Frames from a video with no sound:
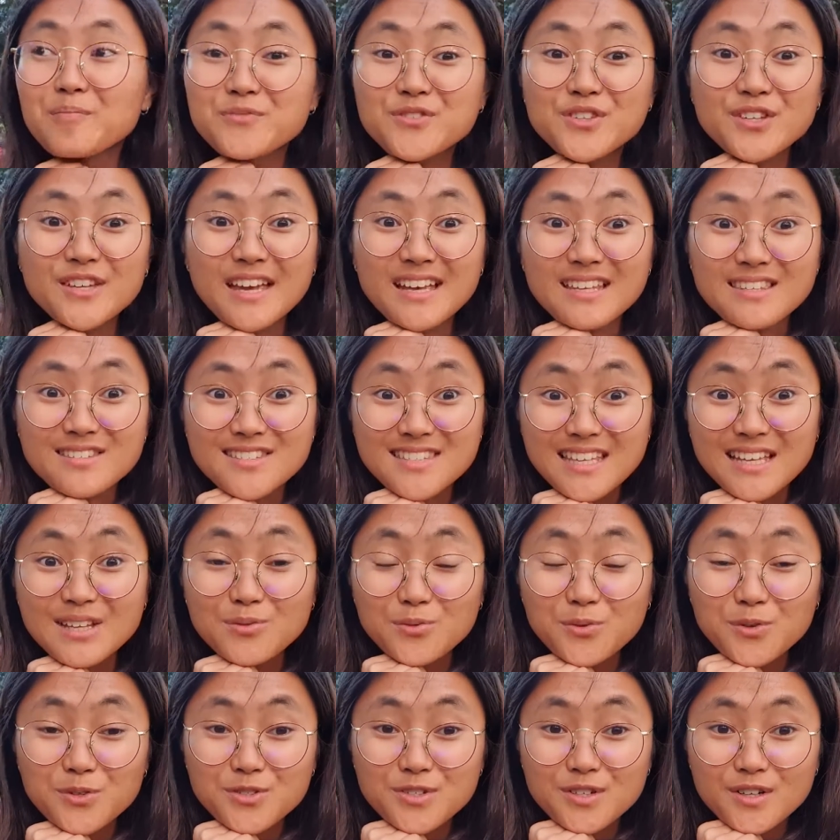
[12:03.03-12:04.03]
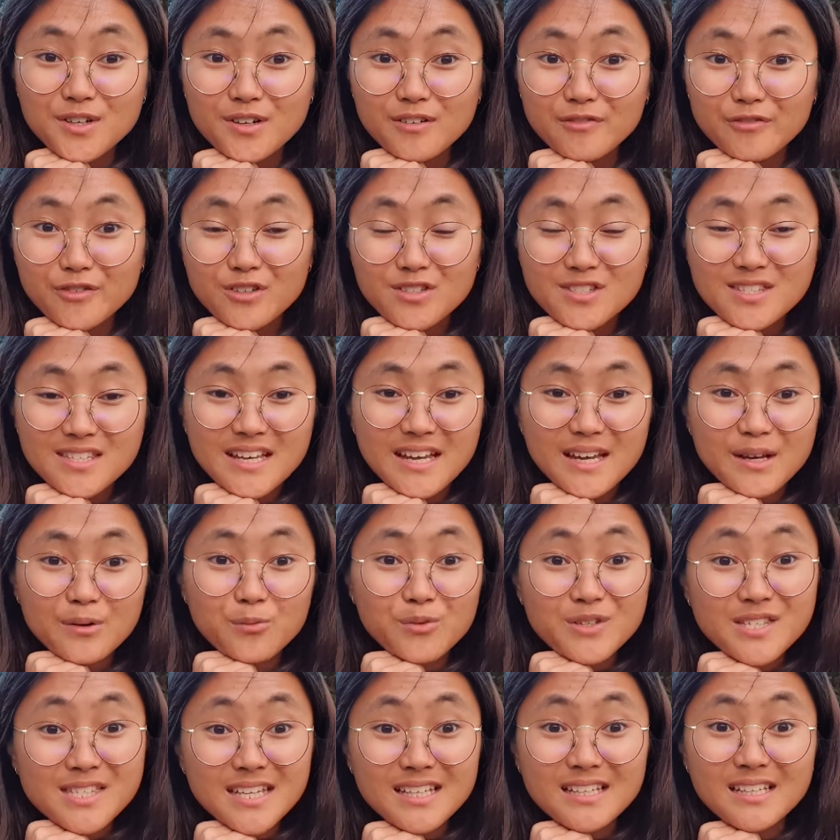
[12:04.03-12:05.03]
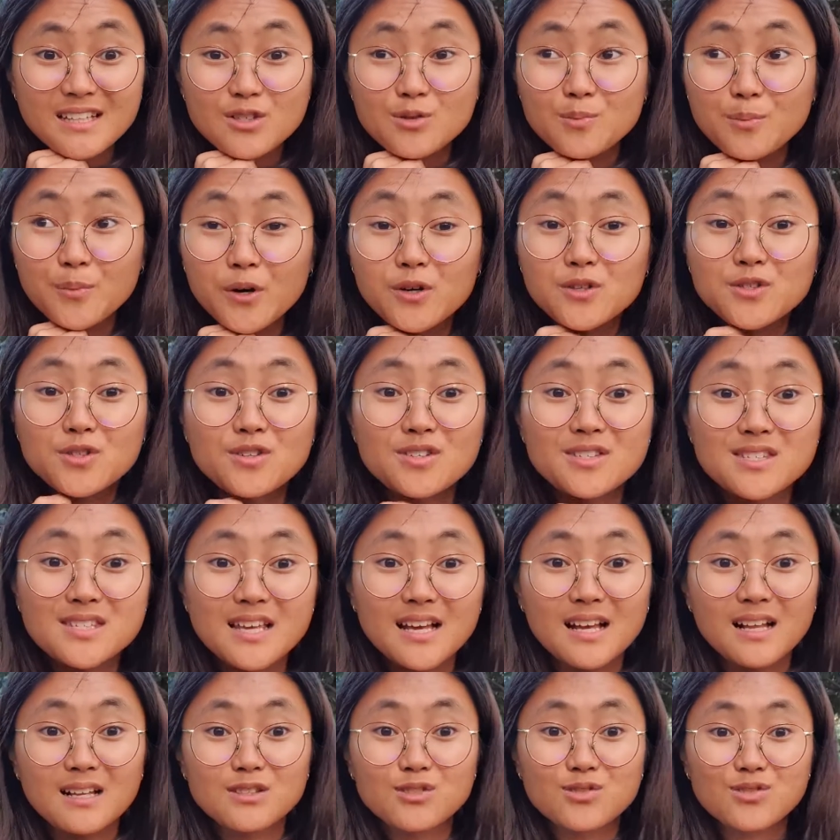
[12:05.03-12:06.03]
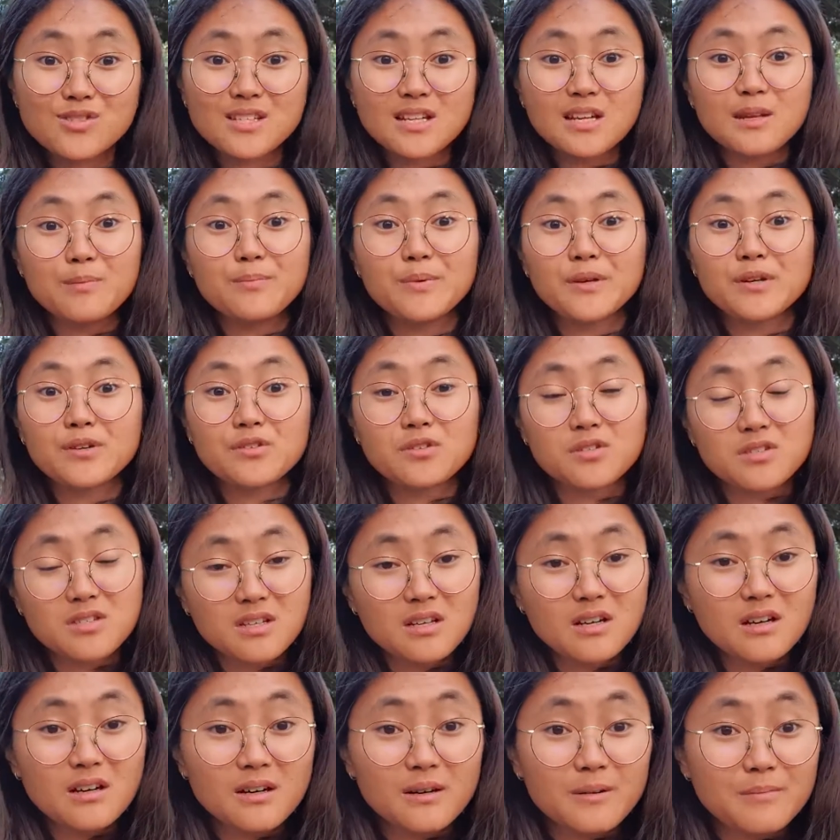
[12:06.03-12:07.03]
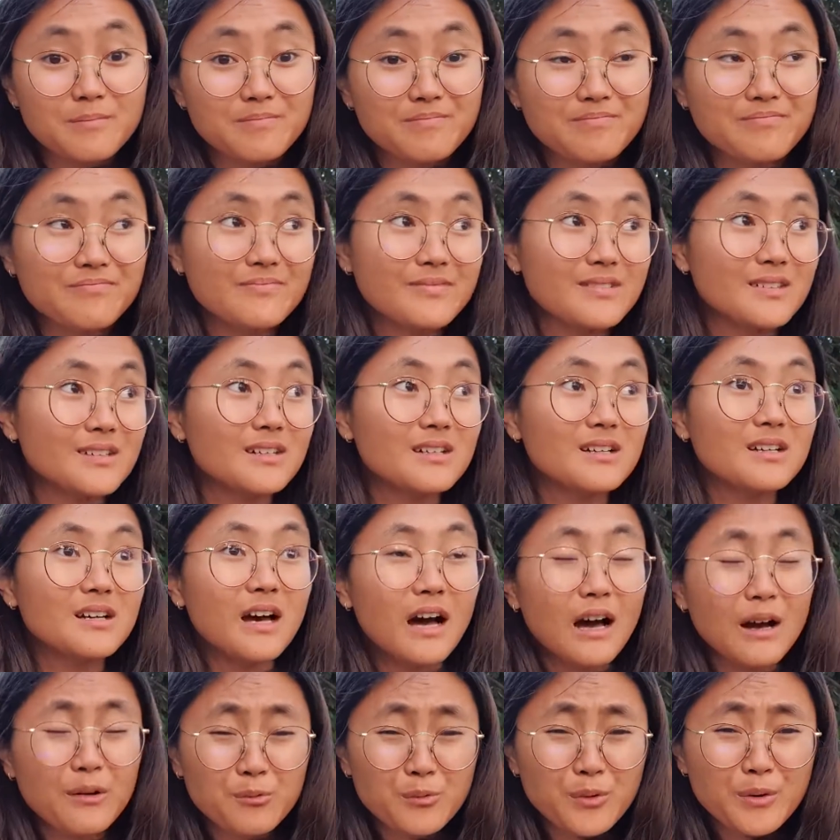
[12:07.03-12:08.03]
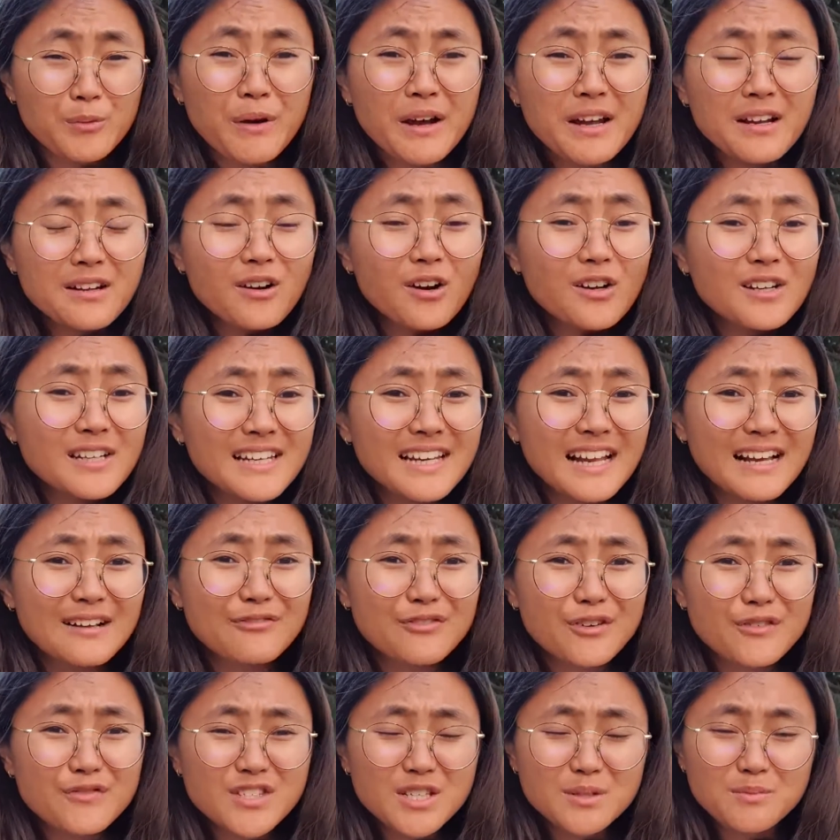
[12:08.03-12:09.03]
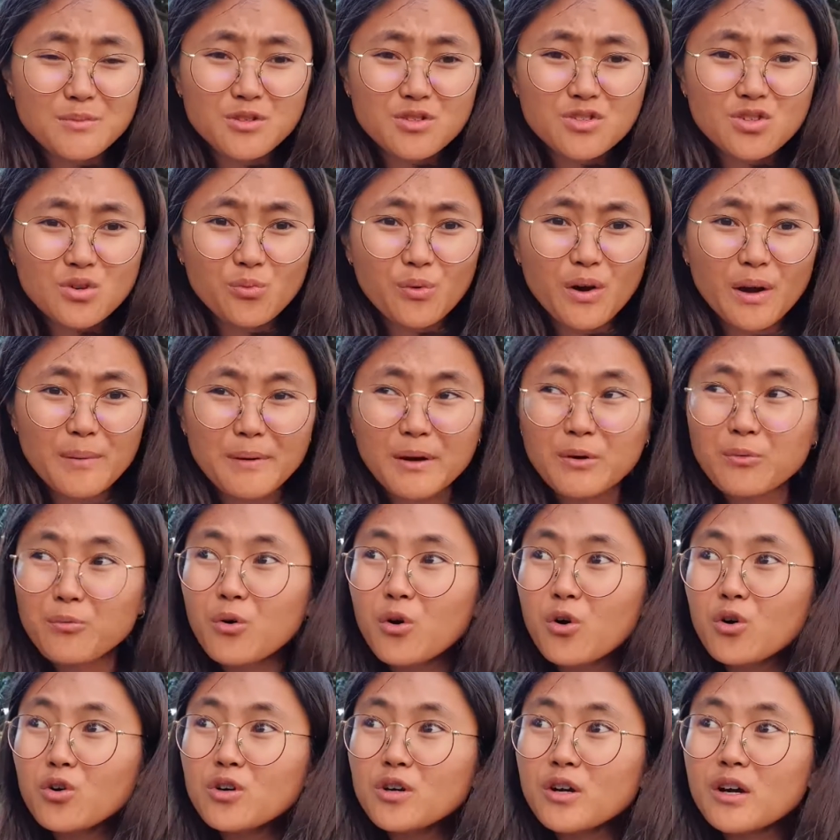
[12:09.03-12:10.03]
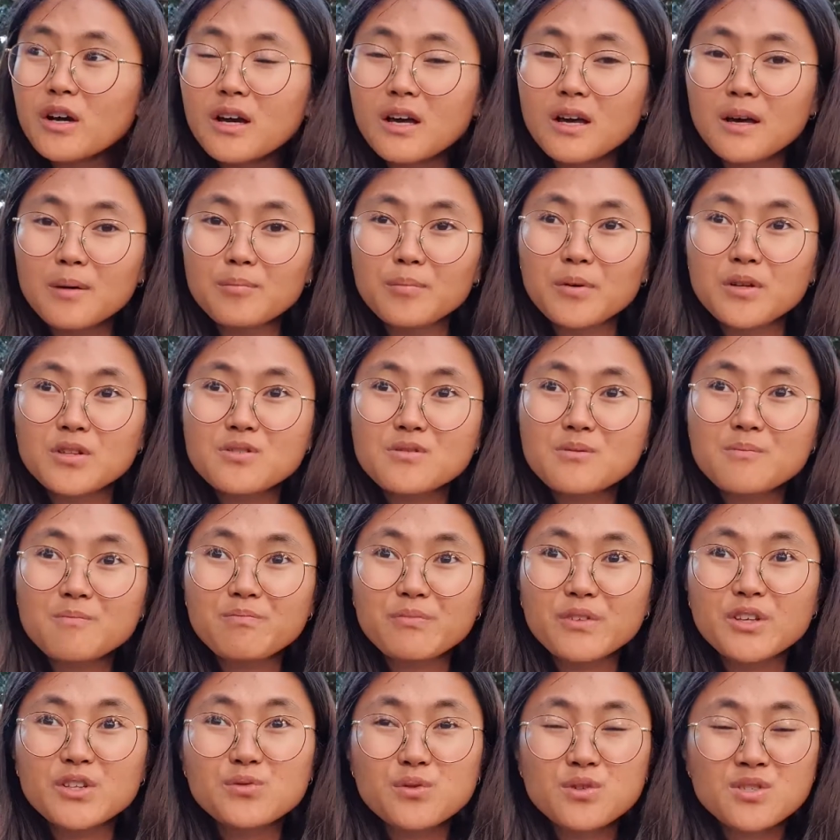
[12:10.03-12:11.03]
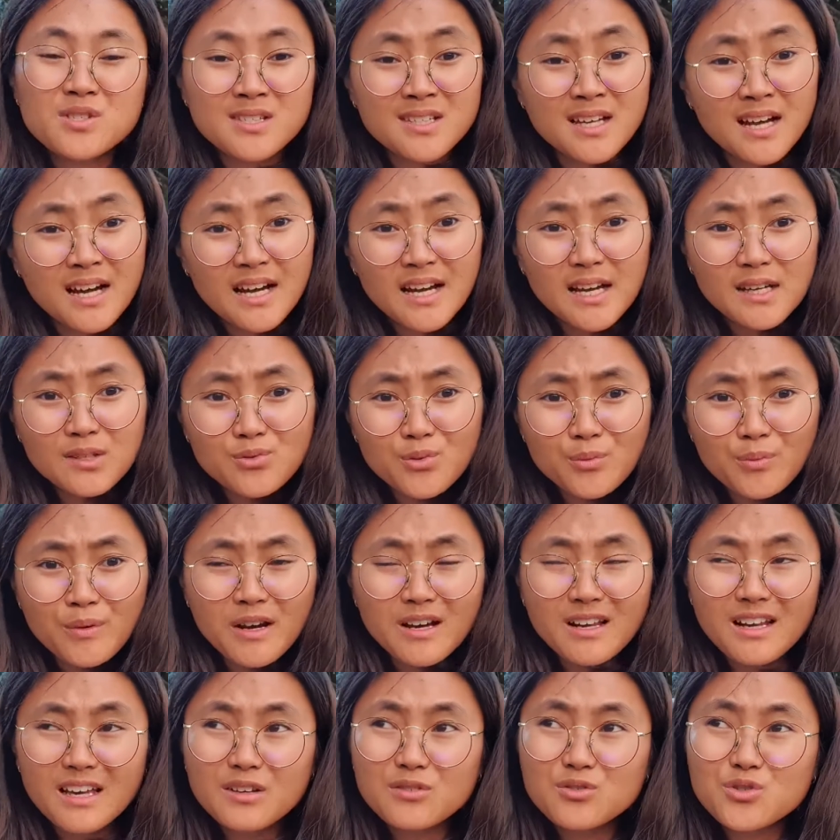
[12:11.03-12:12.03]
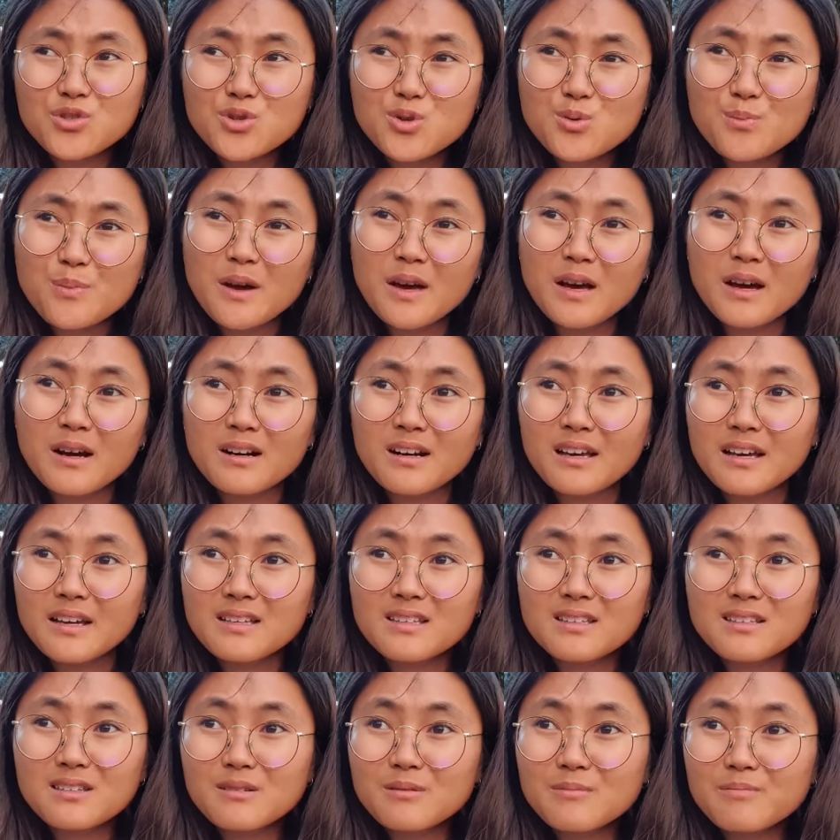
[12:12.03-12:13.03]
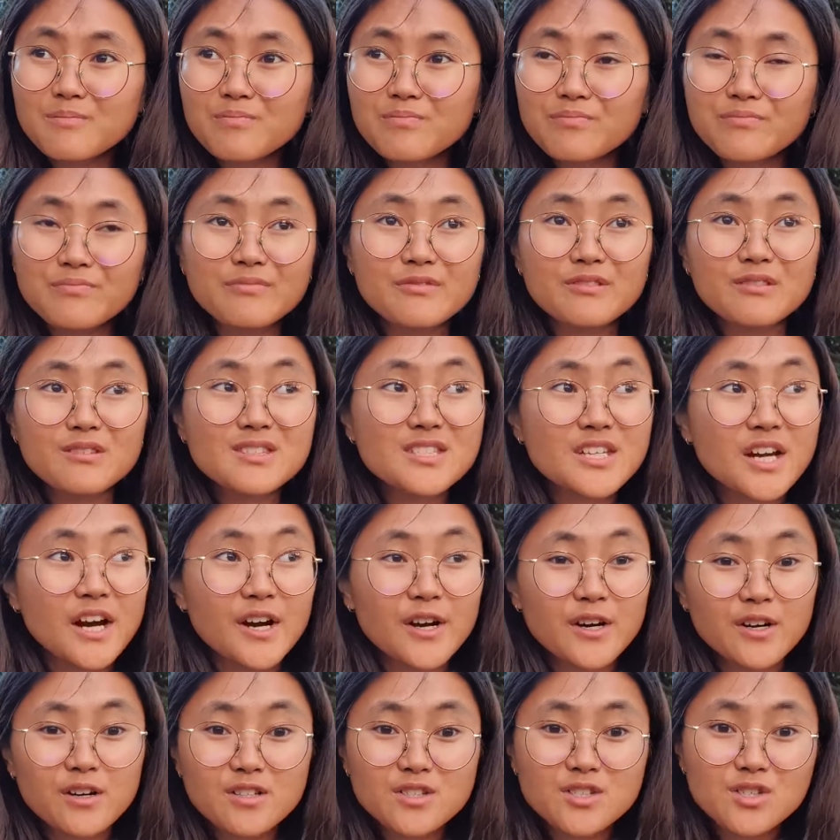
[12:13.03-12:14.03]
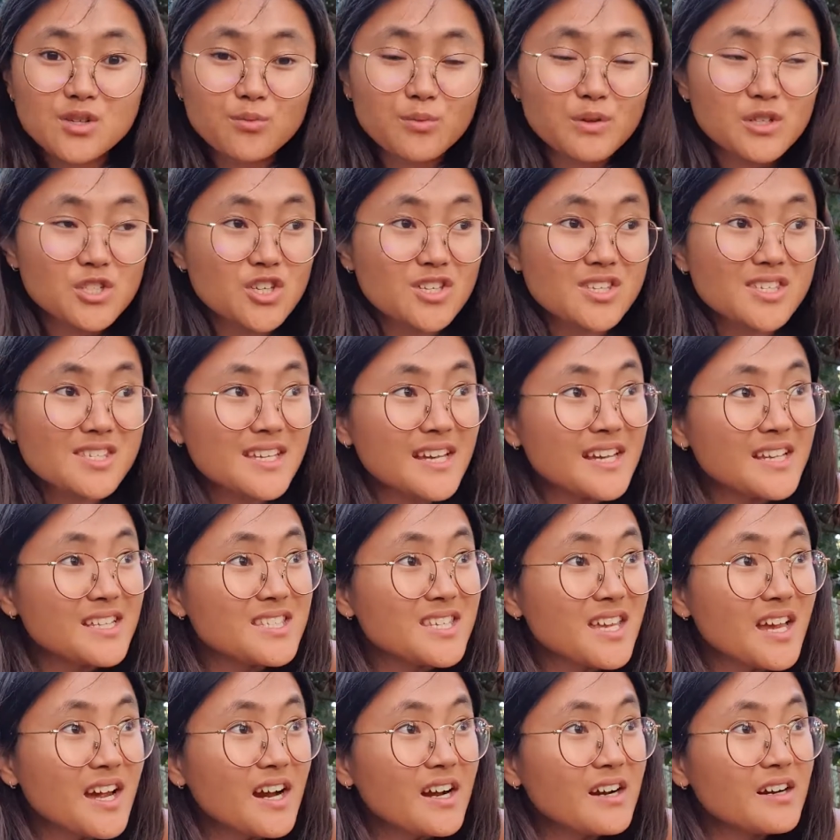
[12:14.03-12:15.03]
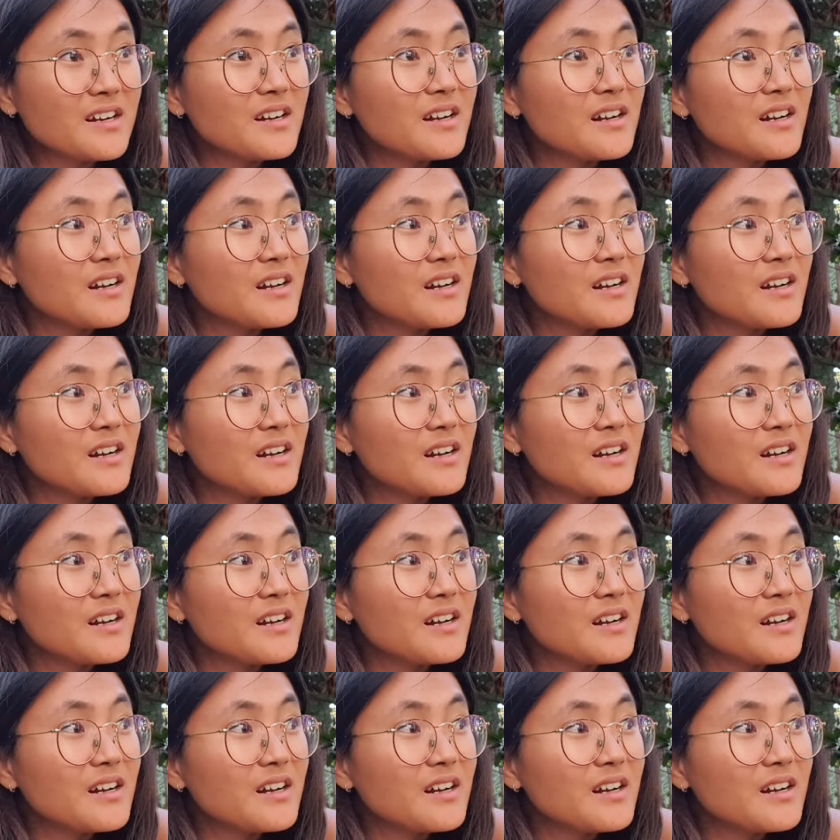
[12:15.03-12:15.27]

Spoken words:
So that was our first day. We stayed at the boys' hostel to sleep because we were only like 15 minutes away by walk, but it was night. We were like super like tired, so we just stayed there.